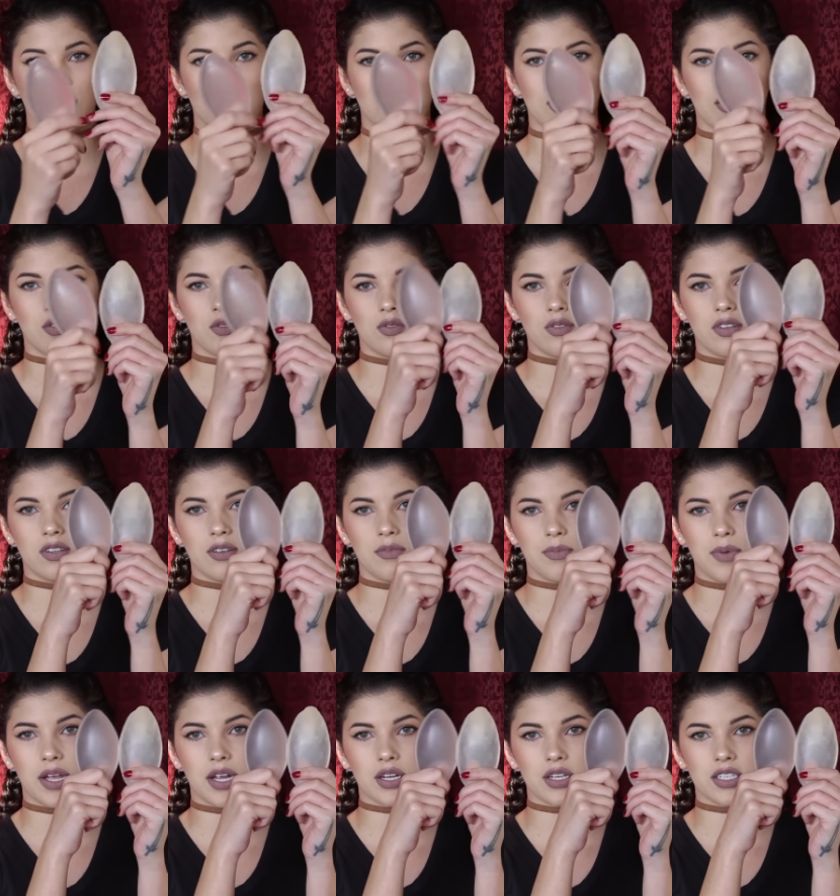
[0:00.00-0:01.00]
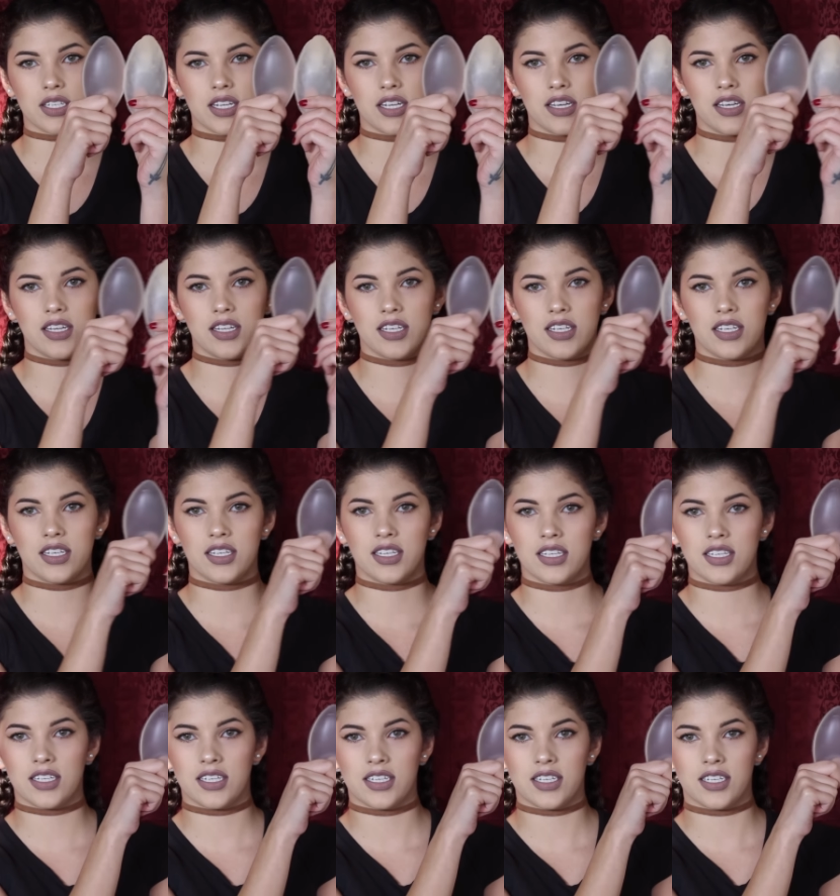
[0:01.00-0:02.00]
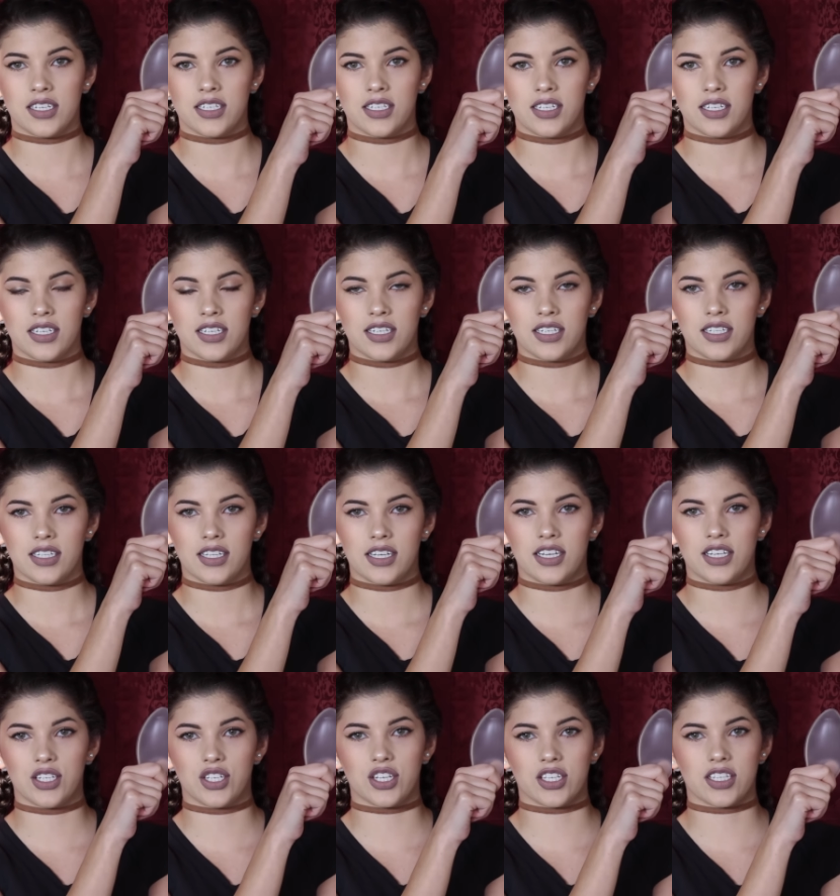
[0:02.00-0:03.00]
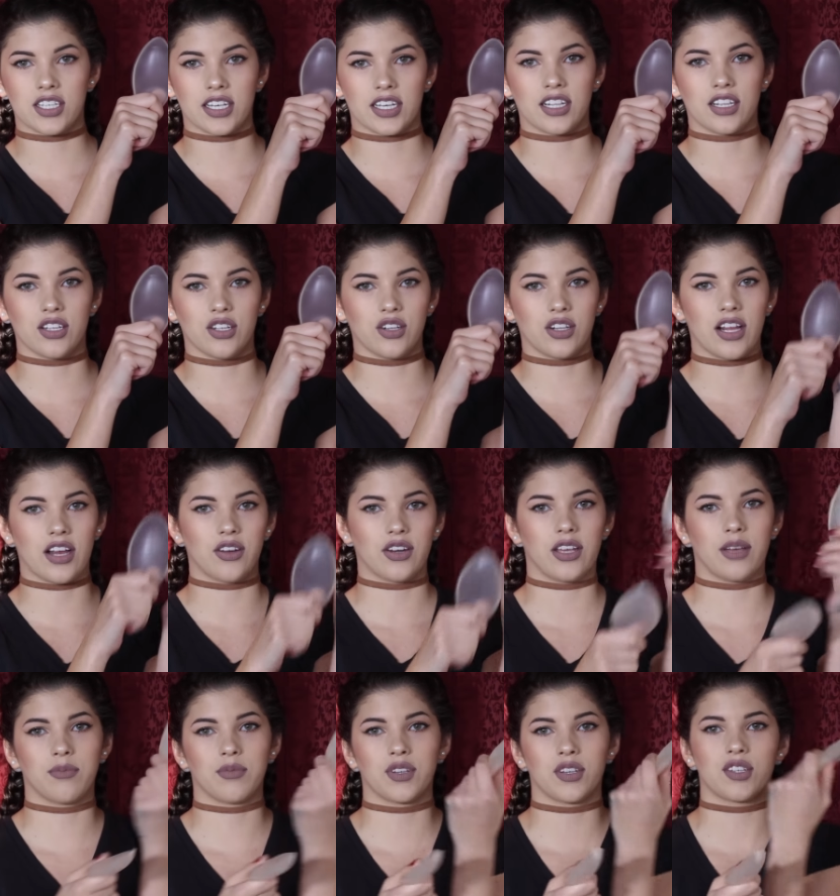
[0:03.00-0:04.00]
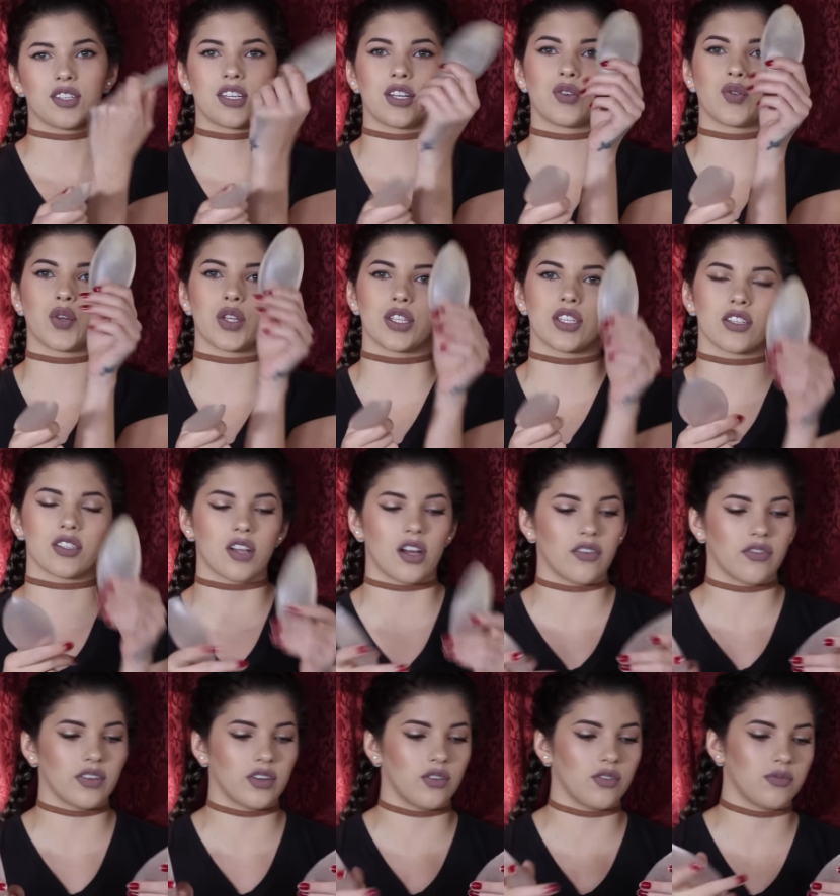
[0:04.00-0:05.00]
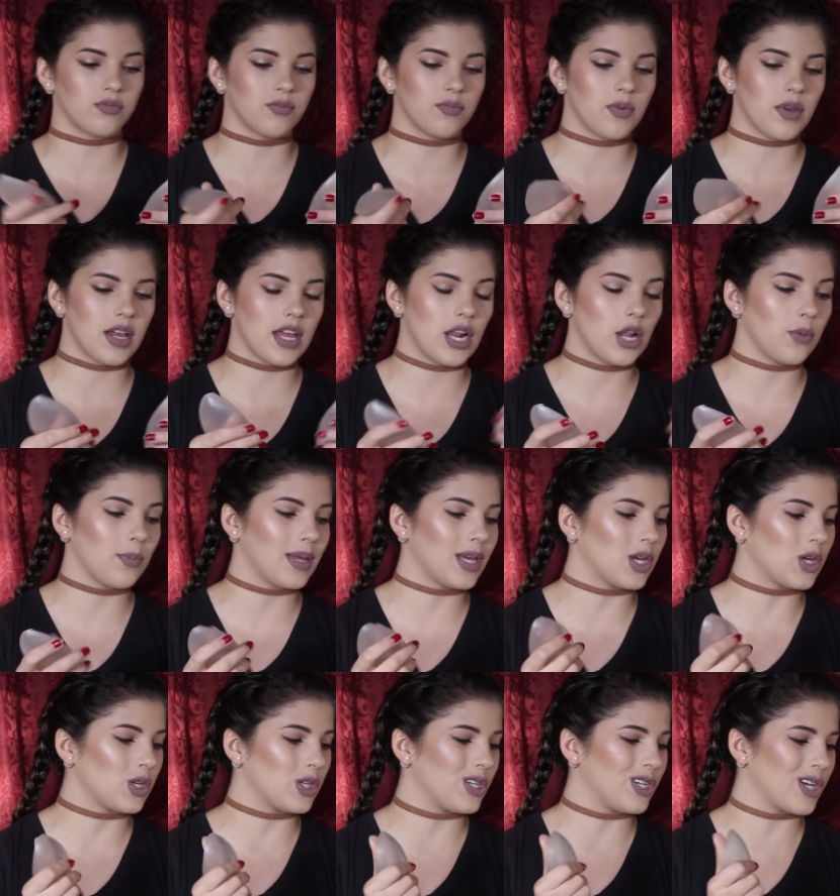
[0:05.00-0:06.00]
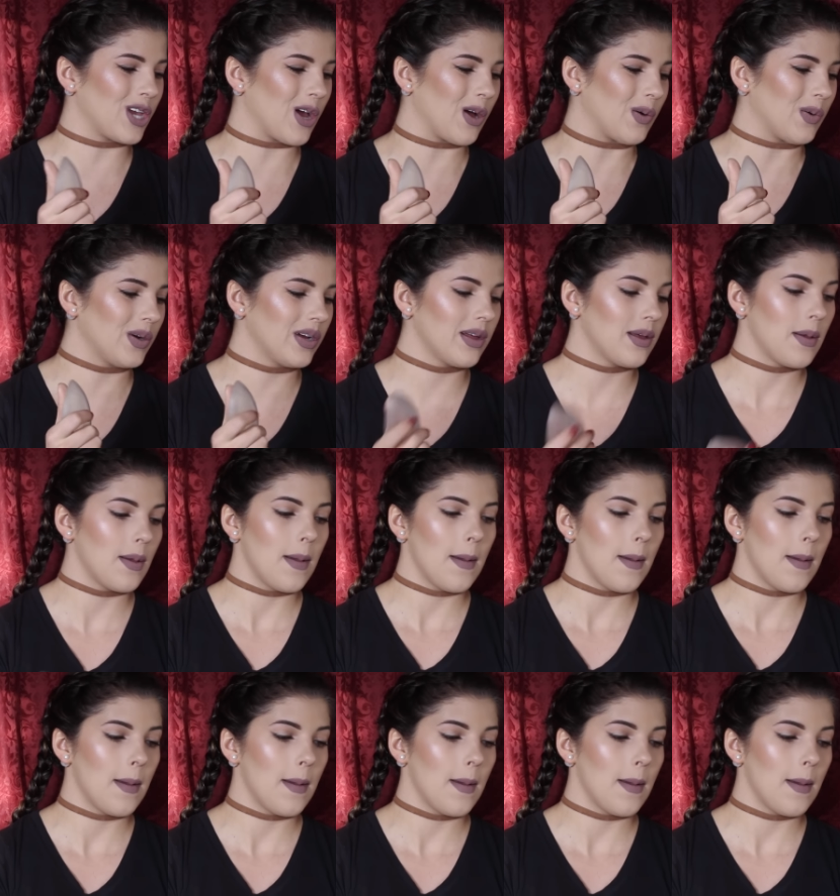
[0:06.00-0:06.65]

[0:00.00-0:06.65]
So comparison is just like a little cloudy. I'm just gonna rinse this off. It'll be good to go.